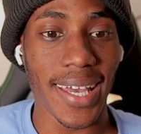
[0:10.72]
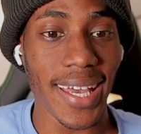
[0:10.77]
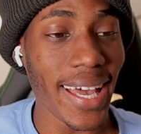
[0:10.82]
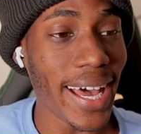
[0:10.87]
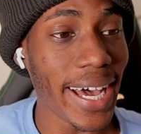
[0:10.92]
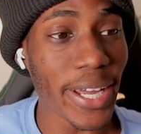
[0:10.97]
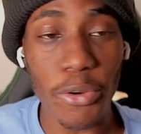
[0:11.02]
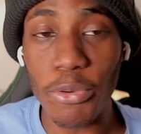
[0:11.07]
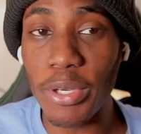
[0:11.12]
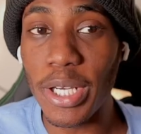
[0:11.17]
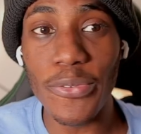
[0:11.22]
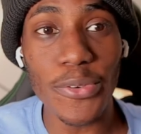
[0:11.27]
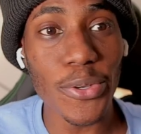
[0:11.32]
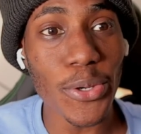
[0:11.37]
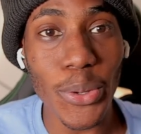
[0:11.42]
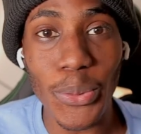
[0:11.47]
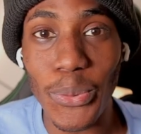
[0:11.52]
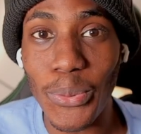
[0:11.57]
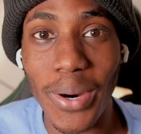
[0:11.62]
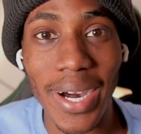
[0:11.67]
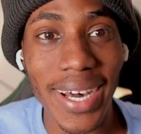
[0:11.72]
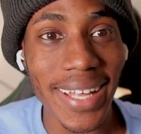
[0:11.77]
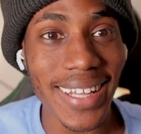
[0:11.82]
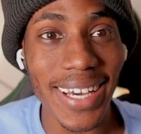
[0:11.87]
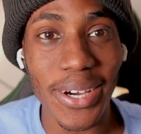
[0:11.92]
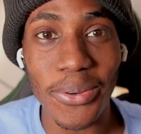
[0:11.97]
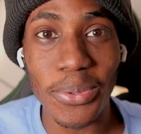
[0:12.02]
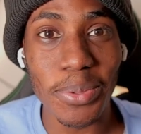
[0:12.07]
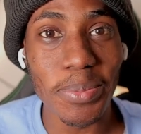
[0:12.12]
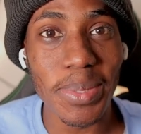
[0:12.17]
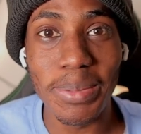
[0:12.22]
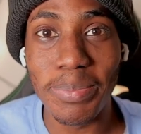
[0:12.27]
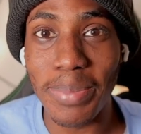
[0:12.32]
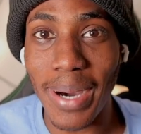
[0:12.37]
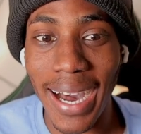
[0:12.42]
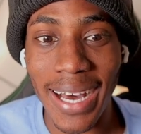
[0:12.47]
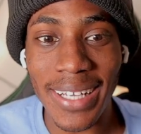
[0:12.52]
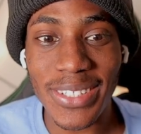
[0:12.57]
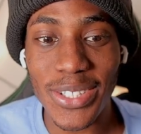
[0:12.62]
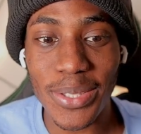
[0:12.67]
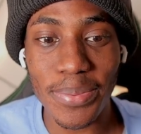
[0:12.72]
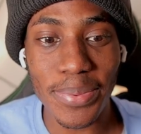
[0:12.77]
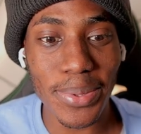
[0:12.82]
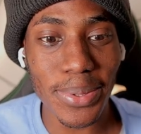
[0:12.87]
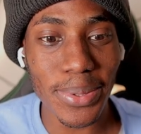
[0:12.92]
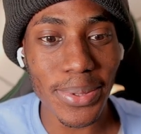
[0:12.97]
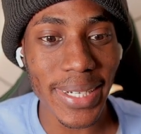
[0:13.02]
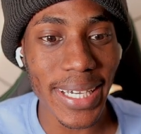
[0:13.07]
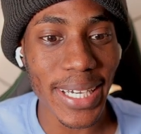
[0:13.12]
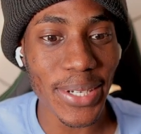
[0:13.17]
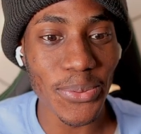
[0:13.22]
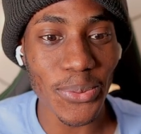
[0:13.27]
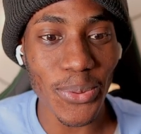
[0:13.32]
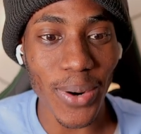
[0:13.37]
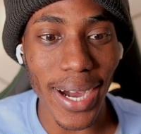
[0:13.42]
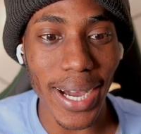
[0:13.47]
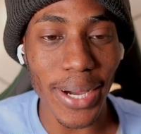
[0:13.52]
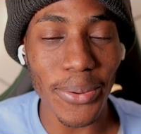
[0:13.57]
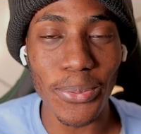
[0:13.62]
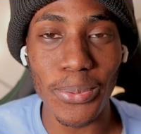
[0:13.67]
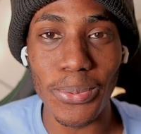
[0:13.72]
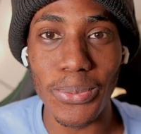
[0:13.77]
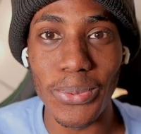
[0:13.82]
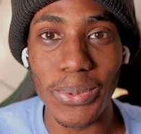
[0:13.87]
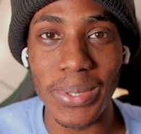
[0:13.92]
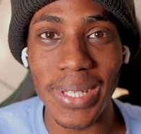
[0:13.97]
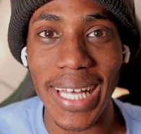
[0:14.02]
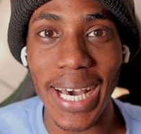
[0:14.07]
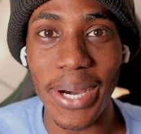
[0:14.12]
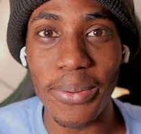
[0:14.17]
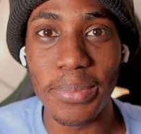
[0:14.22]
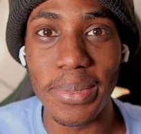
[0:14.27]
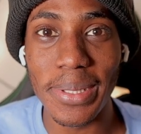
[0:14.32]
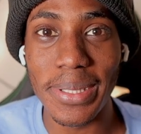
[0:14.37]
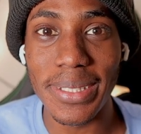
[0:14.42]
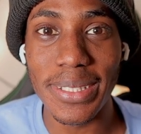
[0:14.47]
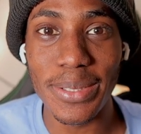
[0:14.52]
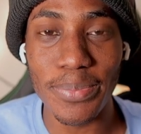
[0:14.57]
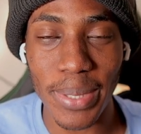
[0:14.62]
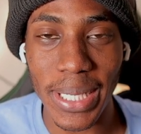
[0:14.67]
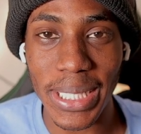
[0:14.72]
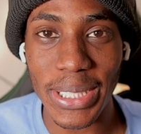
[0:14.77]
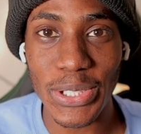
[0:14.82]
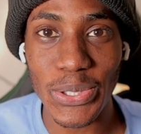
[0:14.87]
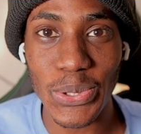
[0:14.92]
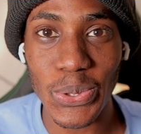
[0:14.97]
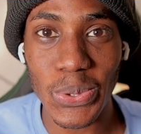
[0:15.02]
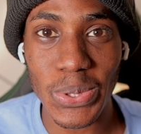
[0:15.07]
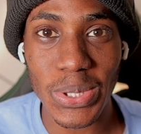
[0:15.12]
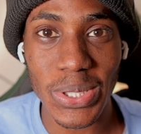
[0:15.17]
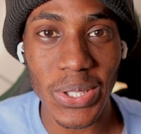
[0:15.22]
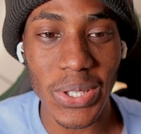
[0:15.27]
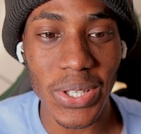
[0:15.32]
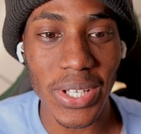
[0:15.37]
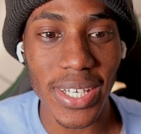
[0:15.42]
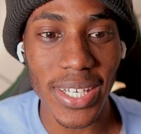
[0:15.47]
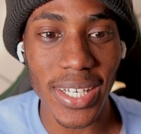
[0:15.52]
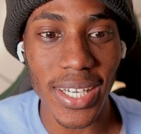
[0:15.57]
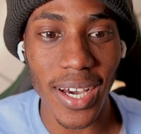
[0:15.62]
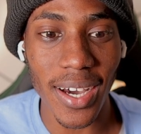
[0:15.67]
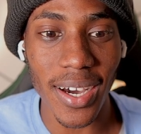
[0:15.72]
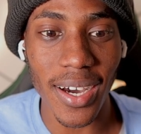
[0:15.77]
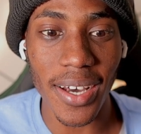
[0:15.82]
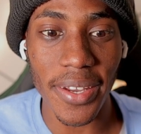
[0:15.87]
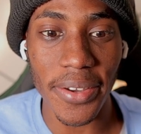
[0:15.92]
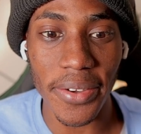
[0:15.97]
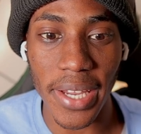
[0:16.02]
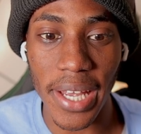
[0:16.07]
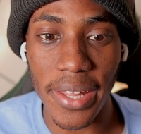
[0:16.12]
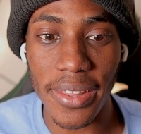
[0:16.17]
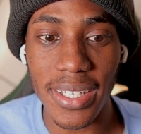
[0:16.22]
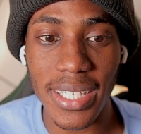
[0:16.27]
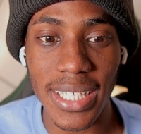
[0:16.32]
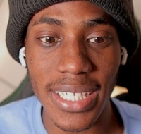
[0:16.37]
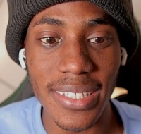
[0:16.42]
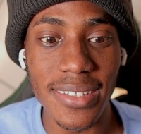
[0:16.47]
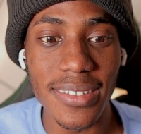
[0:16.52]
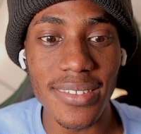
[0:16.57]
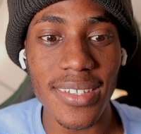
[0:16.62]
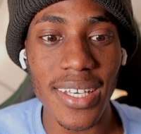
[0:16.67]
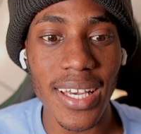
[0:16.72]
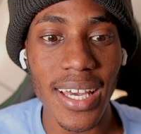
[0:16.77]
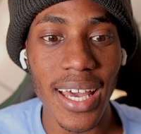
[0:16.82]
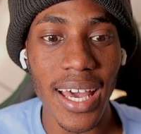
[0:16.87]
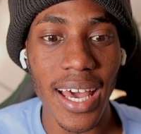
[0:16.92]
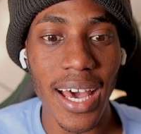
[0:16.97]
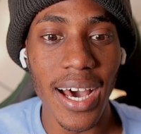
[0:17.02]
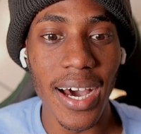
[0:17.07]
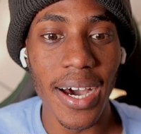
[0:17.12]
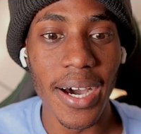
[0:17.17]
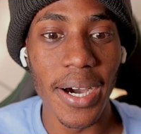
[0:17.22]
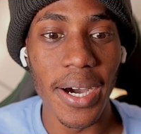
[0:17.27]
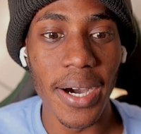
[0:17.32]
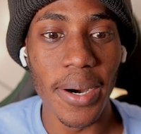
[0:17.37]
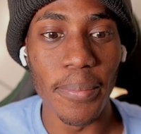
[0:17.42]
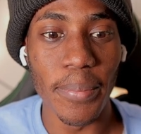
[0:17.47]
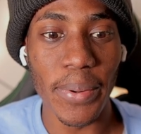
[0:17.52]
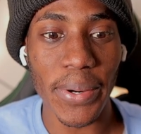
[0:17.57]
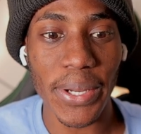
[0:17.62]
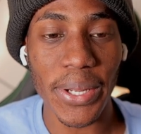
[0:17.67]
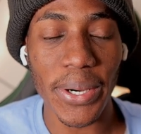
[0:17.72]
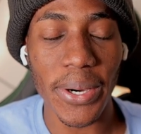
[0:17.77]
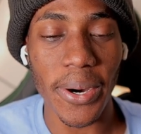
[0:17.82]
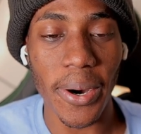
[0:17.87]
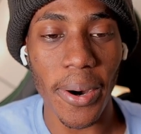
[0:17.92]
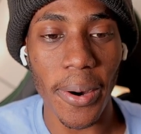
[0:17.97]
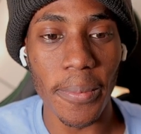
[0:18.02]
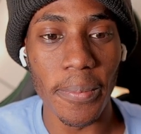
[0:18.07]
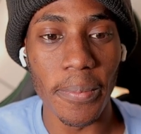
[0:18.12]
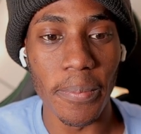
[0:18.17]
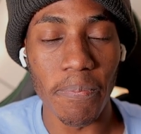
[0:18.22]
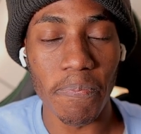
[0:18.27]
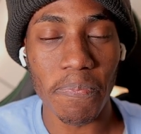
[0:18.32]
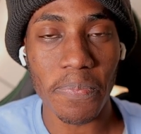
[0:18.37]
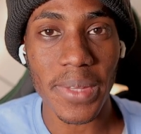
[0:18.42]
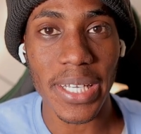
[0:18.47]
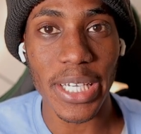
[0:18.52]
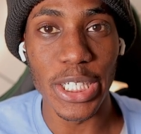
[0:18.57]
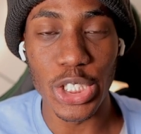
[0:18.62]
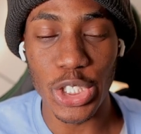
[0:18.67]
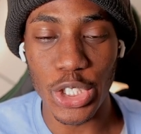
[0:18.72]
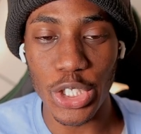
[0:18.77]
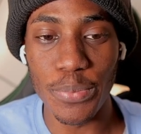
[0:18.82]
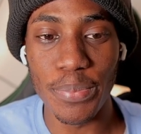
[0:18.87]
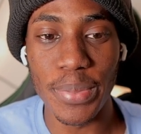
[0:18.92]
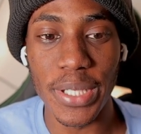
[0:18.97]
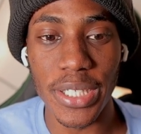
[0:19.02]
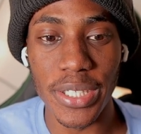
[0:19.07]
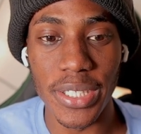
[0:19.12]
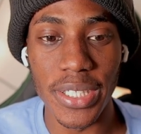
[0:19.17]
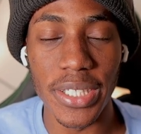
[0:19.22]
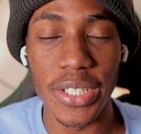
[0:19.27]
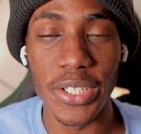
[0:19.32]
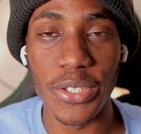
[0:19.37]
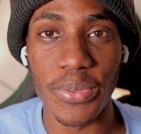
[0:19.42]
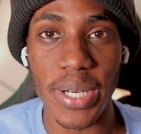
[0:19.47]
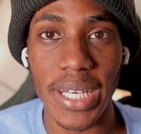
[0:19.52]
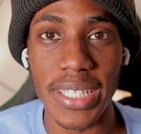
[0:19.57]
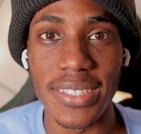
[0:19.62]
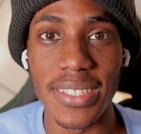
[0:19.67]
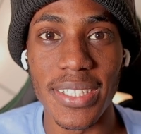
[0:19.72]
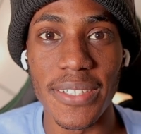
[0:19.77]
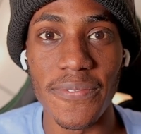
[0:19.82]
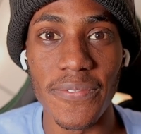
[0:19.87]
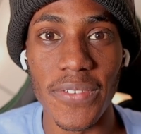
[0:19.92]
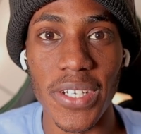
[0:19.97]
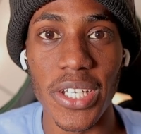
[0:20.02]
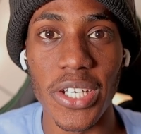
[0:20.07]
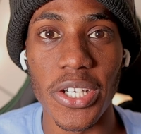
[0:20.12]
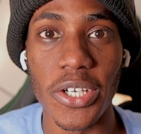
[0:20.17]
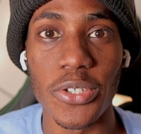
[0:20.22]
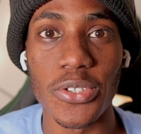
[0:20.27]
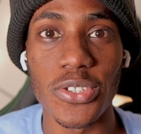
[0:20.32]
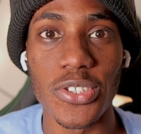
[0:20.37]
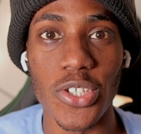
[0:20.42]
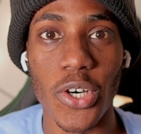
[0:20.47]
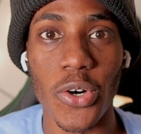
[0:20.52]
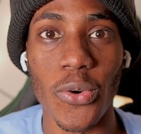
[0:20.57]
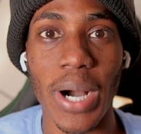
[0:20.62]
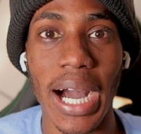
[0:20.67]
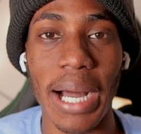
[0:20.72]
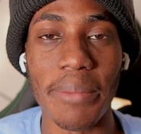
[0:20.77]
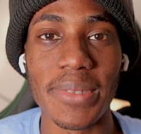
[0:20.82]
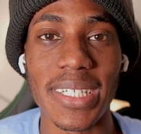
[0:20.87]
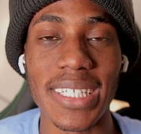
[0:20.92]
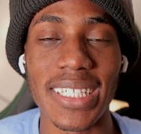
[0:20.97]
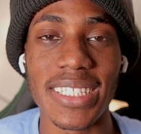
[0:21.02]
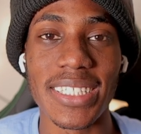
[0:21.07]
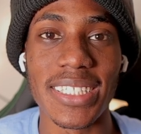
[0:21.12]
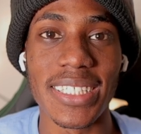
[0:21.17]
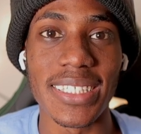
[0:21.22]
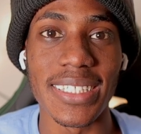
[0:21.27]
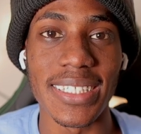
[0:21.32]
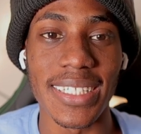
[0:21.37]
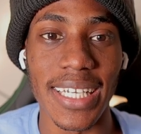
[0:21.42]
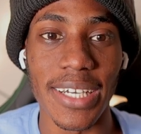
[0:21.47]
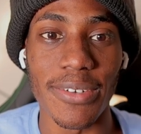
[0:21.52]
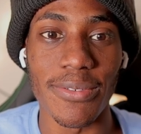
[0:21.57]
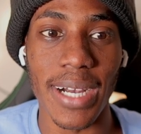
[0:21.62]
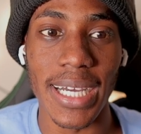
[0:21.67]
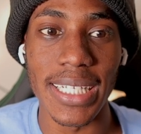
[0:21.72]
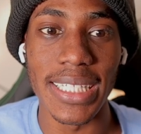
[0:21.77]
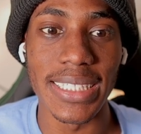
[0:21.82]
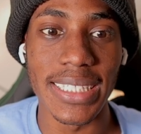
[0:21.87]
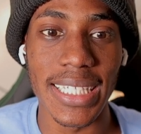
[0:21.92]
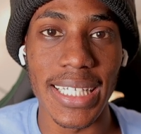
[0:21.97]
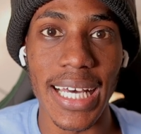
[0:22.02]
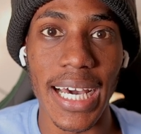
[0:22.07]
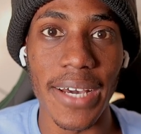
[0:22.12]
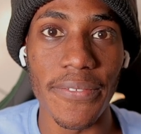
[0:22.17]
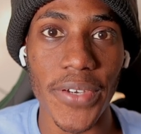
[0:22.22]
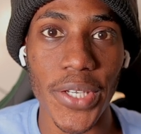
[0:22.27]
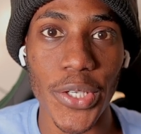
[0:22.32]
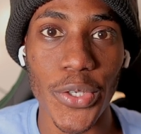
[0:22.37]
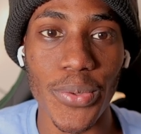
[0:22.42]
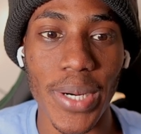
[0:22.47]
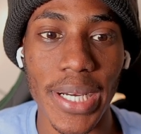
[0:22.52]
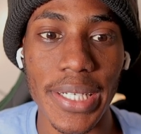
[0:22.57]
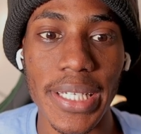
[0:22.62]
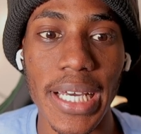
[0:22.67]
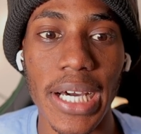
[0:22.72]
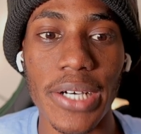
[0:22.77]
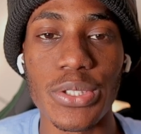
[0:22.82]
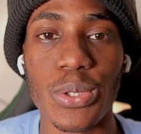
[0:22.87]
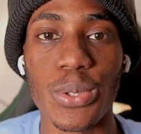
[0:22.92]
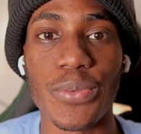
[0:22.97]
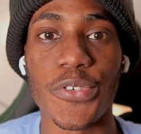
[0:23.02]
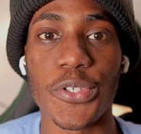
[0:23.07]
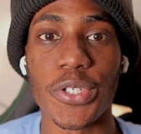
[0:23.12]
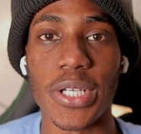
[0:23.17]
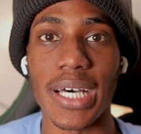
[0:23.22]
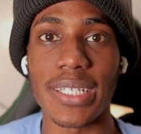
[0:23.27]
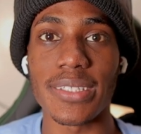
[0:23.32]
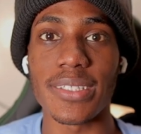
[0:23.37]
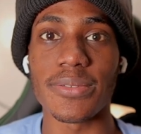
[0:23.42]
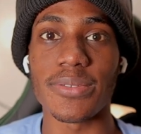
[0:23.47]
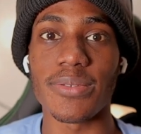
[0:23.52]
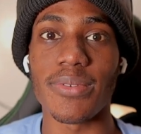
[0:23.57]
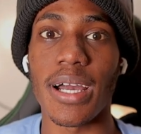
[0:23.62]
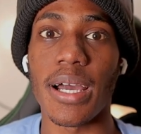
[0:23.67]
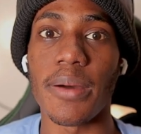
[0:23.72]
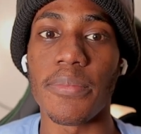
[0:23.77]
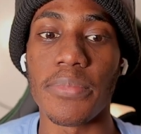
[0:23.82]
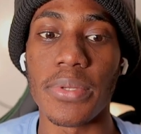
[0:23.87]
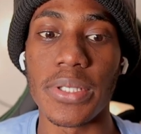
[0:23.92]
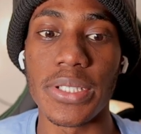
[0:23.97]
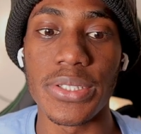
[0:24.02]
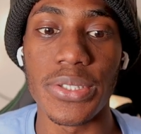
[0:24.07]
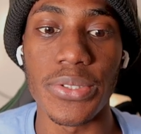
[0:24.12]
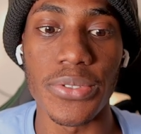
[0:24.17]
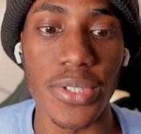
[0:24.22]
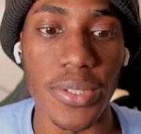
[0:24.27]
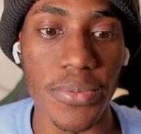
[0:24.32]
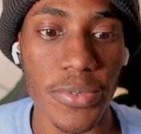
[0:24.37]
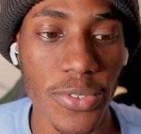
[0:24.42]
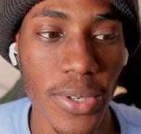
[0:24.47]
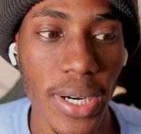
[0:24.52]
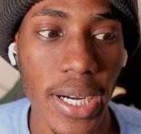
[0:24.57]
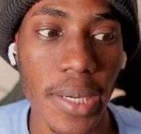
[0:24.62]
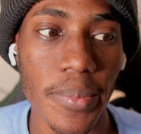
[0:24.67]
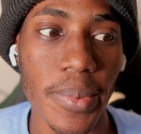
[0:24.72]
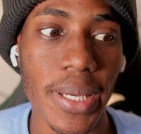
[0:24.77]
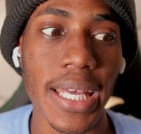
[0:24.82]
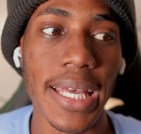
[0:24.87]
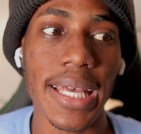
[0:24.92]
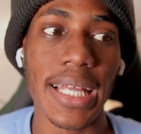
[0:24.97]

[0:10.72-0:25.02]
I don't even know why that would be possible and why would that be special to the uh, Netherlands, but um, it should be an interesting video so i'm gonna just get right into that video right now so if you're not subscribed please do subscribe